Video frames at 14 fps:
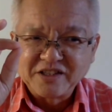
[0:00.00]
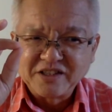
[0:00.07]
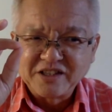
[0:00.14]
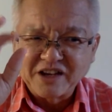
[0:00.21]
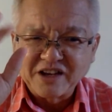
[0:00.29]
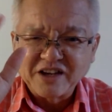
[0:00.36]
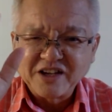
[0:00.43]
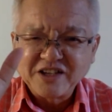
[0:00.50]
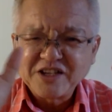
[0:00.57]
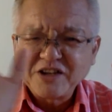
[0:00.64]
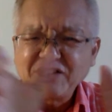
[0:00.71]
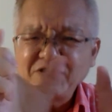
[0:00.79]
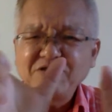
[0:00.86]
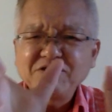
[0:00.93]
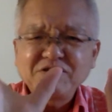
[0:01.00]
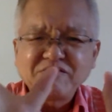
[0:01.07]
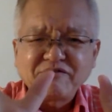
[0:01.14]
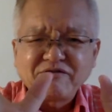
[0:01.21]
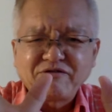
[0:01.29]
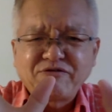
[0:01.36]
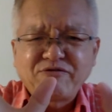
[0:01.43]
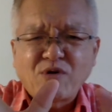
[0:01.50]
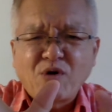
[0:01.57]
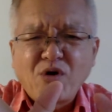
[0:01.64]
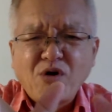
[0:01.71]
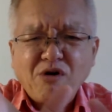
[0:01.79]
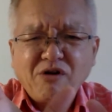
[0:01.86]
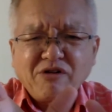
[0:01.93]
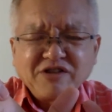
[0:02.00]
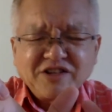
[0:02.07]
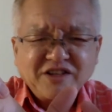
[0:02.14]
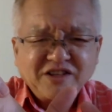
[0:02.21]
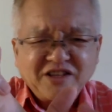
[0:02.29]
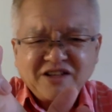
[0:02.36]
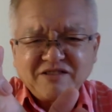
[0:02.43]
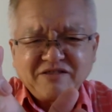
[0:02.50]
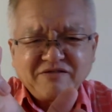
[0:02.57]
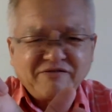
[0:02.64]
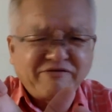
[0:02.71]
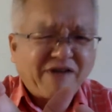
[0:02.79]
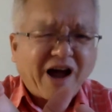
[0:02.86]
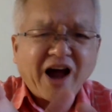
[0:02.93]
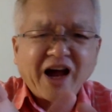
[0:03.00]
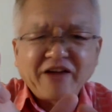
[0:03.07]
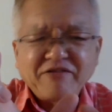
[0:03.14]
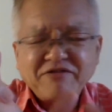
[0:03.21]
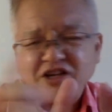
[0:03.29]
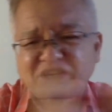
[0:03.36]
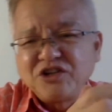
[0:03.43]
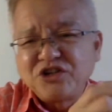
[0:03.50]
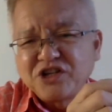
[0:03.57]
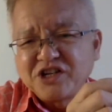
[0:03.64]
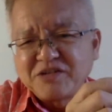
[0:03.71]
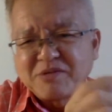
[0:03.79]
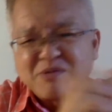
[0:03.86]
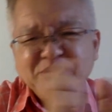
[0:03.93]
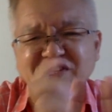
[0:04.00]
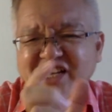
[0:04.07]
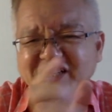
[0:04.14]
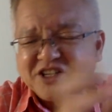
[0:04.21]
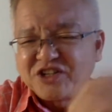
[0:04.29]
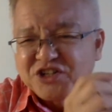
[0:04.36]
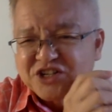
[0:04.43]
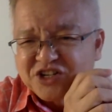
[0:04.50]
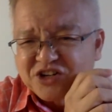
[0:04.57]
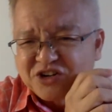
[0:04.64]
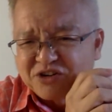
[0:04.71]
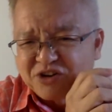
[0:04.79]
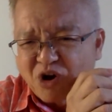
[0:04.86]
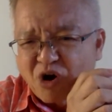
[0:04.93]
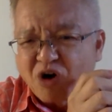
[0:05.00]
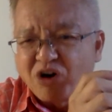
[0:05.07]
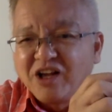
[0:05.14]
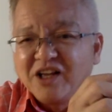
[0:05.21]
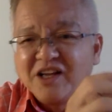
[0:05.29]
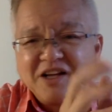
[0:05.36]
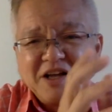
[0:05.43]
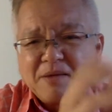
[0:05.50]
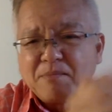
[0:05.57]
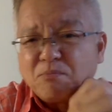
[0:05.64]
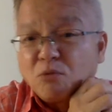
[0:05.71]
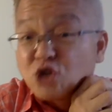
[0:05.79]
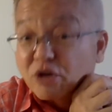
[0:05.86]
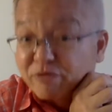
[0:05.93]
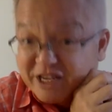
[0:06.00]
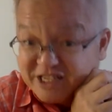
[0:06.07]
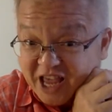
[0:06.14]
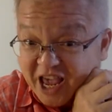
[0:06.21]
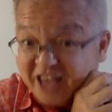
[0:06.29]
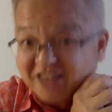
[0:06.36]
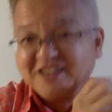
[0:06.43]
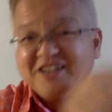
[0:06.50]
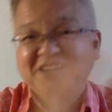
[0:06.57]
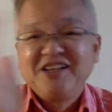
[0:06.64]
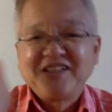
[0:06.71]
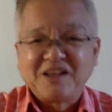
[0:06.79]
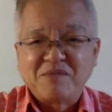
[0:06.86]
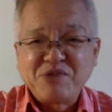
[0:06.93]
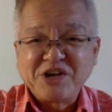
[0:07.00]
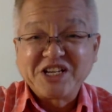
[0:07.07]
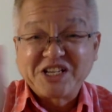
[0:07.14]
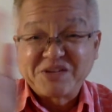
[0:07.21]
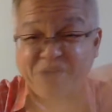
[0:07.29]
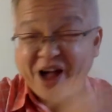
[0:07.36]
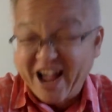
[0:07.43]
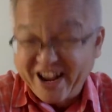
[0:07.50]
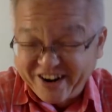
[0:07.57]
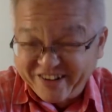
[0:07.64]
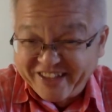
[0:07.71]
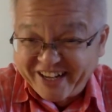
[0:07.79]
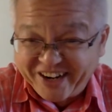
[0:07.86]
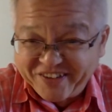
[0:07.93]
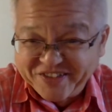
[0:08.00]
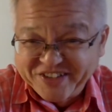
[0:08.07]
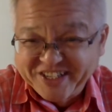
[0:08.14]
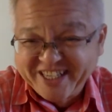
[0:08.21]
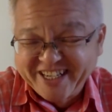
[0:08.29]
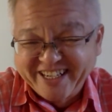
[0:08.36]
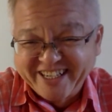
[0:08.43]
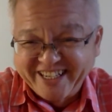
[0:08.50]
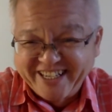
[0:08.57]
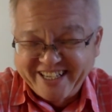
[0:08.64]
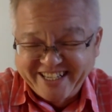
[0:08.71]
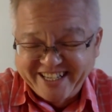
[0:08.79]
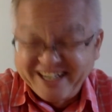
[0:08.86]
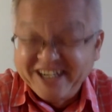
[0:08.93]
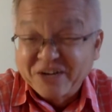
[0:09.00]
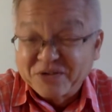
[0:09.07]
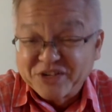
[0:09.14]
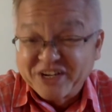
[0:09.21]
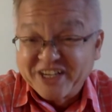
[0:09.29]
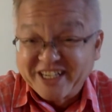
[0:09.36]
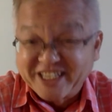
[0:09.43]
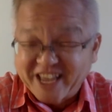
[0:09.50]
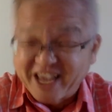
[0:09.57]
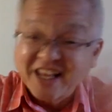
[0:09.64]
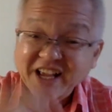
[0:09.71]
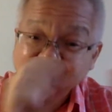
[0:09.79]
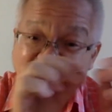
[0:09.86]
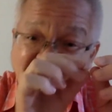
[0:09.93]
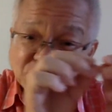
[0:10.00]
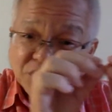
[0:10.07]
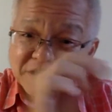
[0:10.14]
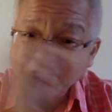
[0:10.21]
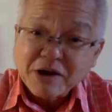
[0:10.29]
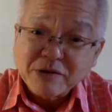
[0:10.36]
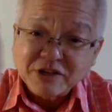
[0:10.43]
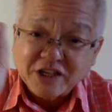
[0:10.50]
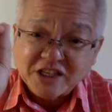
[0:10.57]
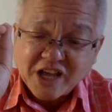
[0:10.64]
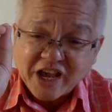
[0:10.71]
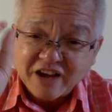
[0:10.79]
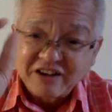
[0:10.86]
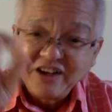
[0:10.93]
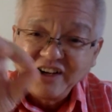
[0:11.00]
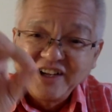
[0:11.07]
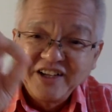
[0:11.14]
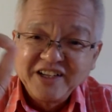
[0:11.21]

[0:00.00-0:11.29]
it's a little 4-5 inches, maybe 6 inches long. Most of it is the head. The biggest part of the little lobster is just the head. So you take out the tail.